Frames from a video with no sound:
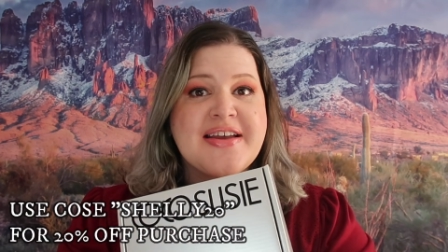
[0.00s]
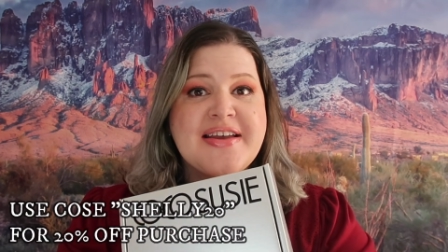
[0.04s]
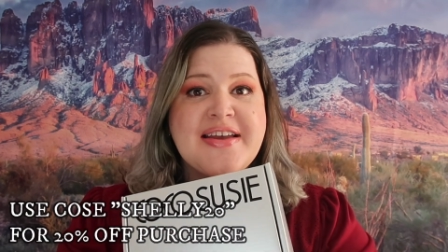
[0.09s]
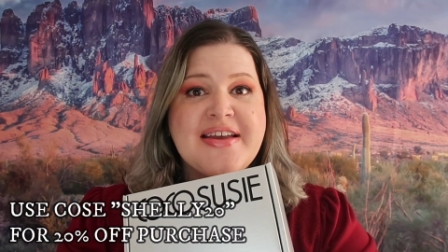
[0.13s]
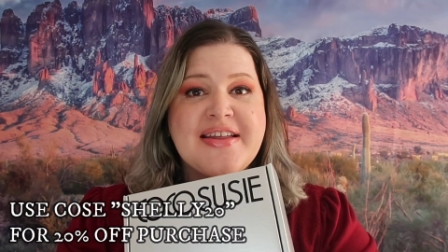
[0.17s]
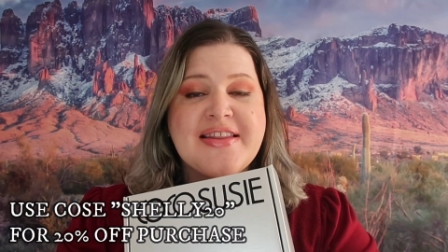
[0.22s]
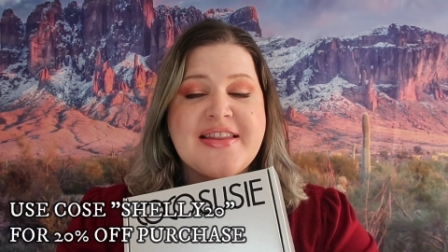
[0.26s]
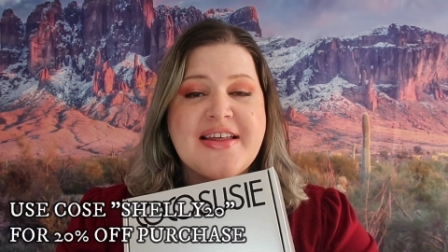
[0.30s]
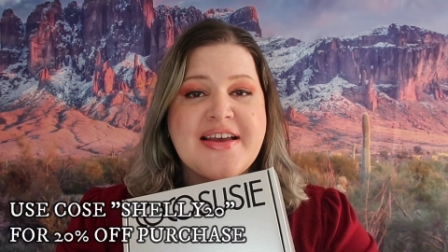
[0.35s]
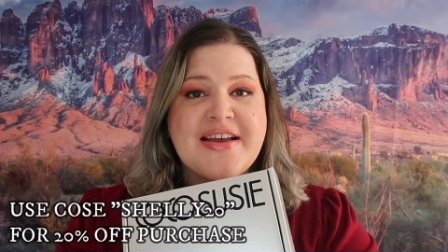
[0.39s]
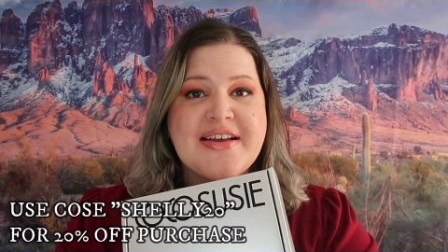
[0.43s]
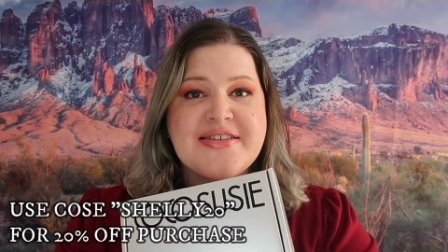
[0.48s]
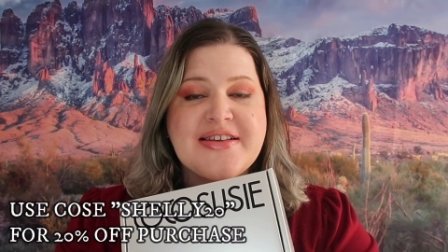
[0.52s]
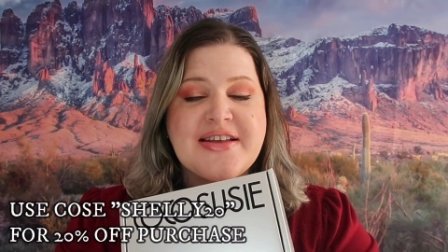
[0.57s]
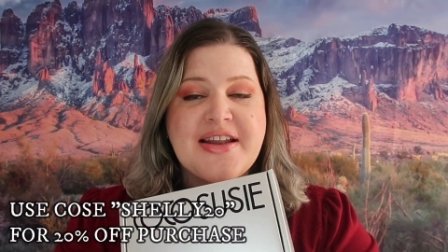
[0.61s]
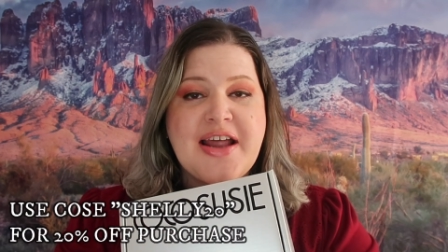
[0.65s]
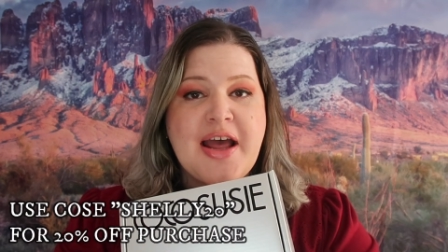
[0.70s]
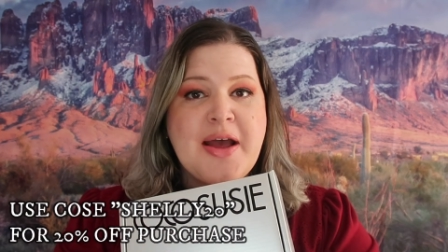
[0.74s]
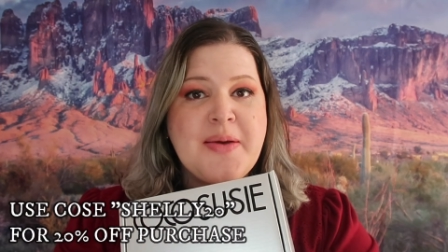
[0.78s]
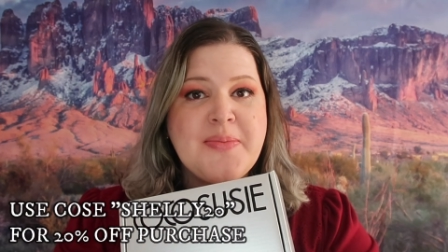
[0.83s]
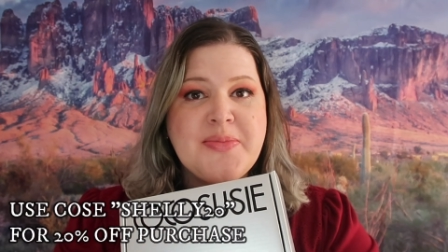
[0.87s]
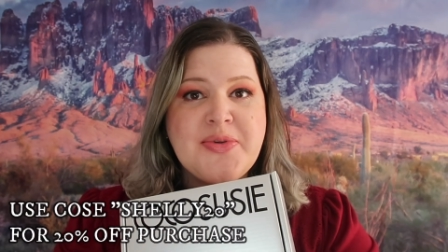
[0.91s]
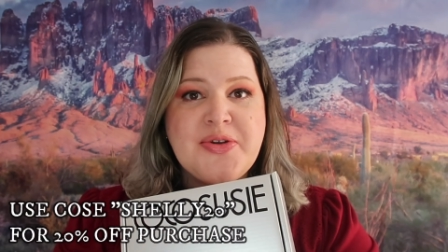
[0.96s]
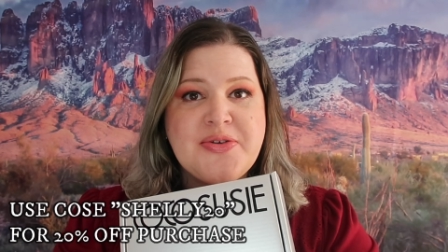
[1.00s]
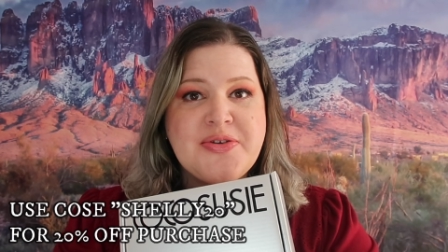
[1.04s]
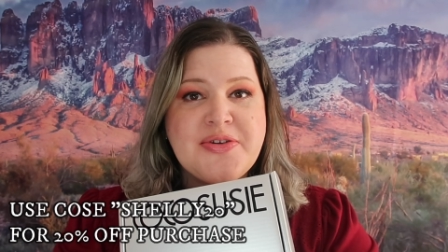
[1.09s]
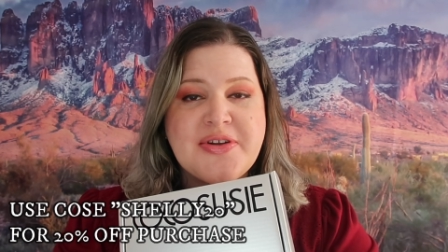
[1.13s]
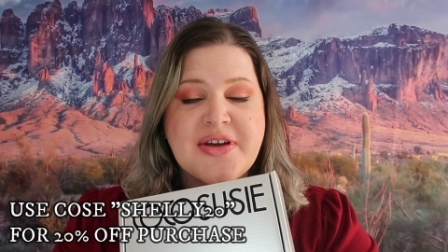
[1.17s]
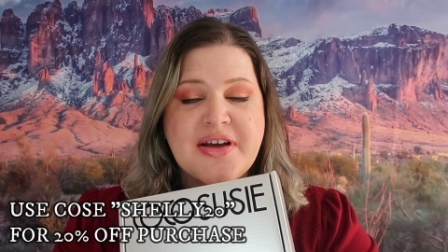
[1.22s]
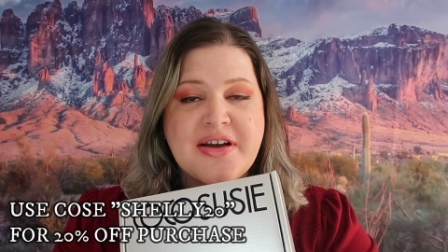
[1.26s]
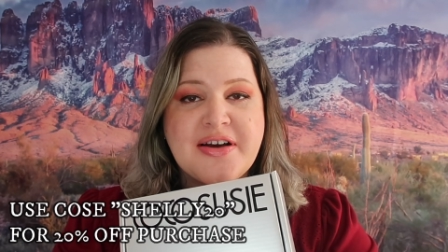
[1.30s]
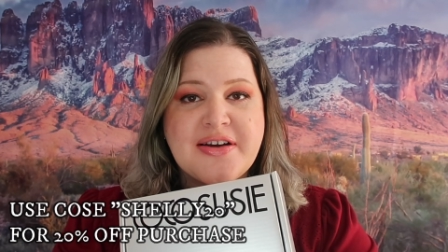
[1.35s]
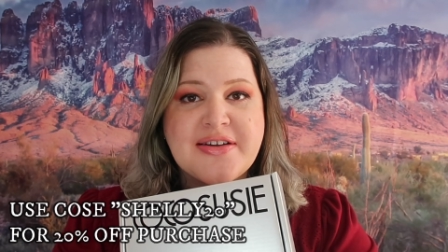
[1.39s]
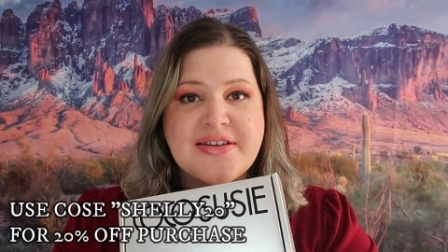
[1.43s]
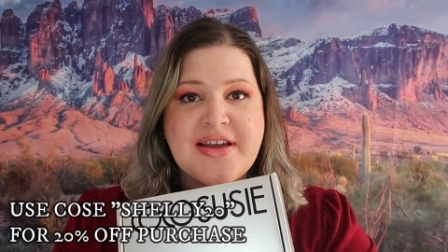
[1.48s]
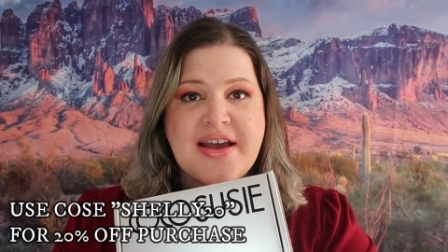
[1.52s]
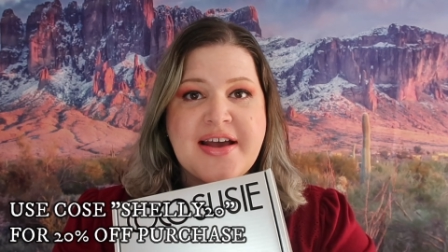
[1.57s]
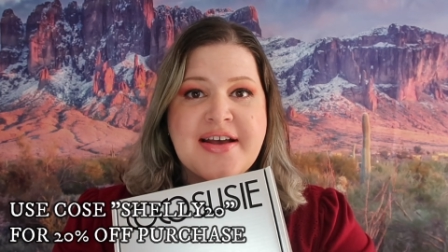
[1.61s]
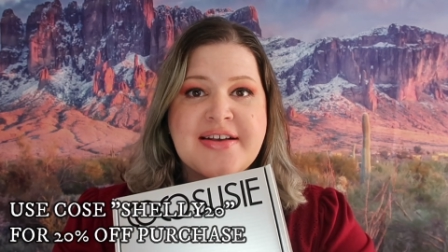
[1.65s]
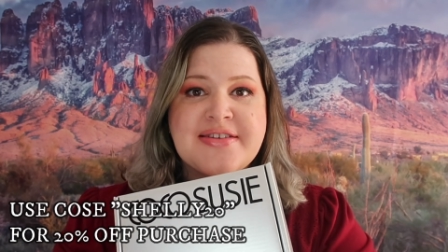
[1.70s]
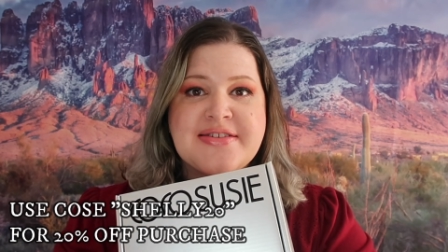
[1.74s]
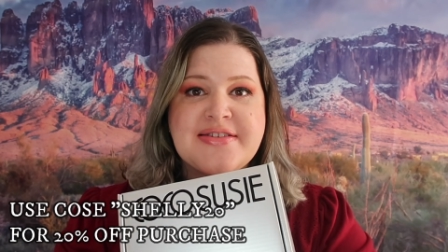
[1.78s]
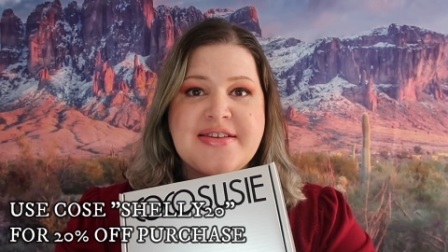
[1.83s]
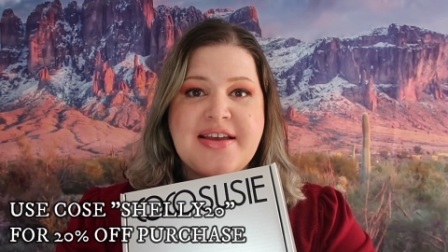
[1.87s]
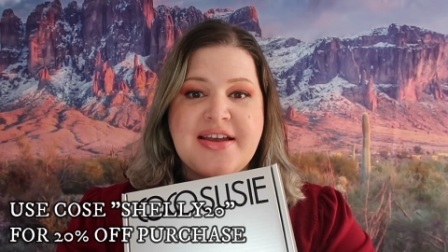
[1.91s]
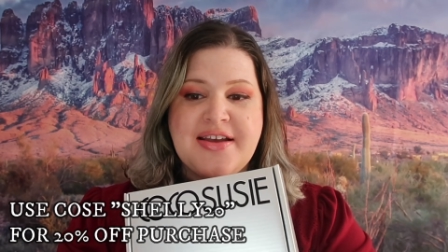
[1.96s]
again, like I said, I'm new to
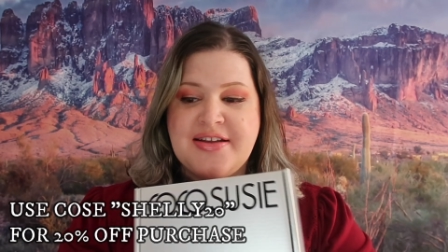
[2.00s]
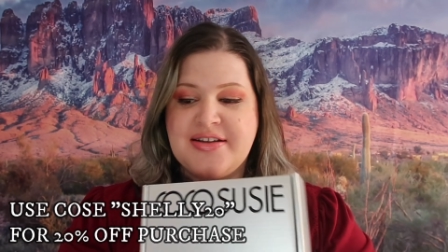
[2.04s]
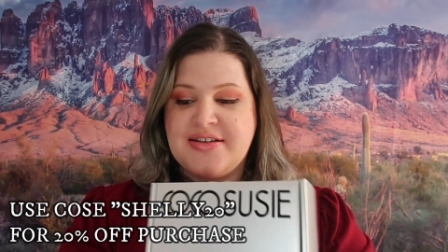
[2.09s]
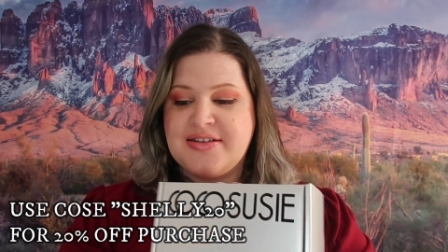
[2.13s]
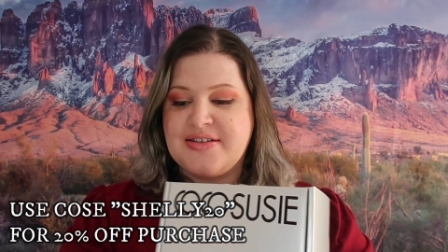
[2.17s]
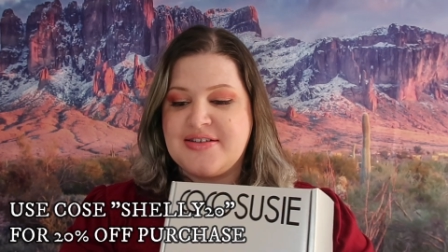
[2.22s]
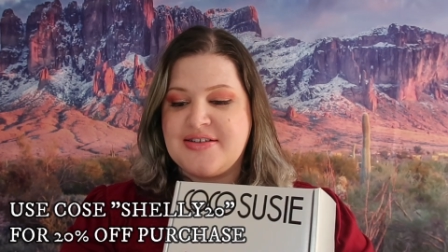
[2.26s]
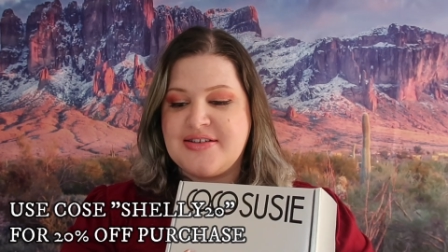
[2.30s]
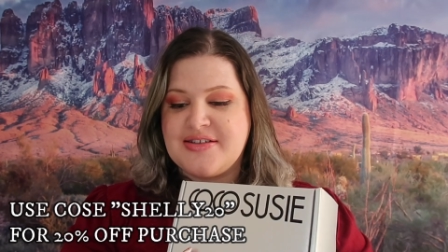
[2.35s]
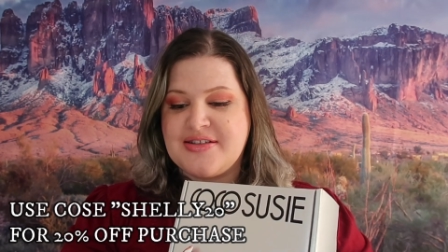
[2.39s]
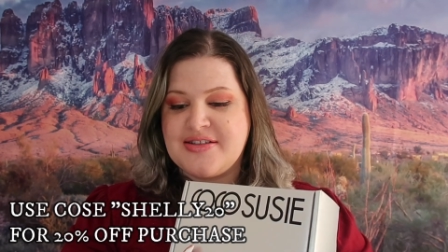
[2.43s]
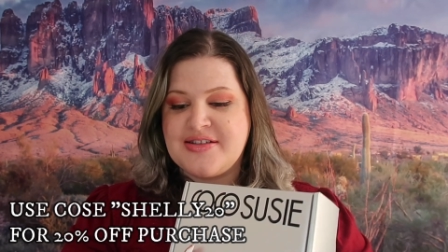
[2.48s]
contacts and